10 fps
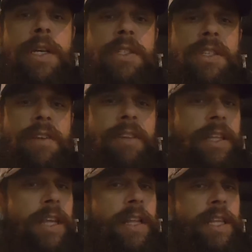stuff
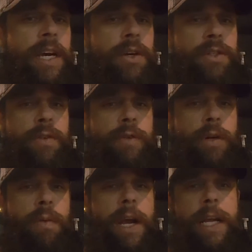like that, that goes over
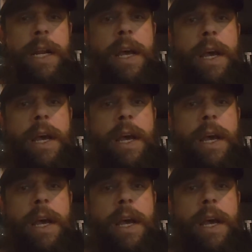great.